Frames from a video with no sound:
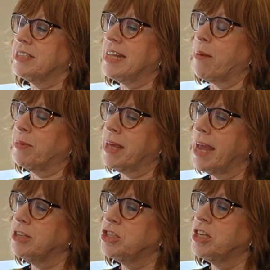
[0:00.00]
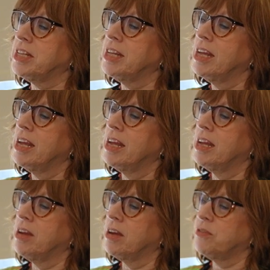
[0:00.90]
There's an application.
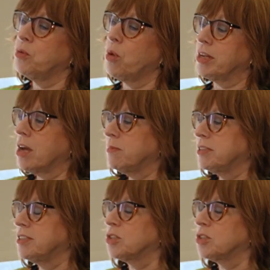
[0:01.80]
Uh, if you want to come to the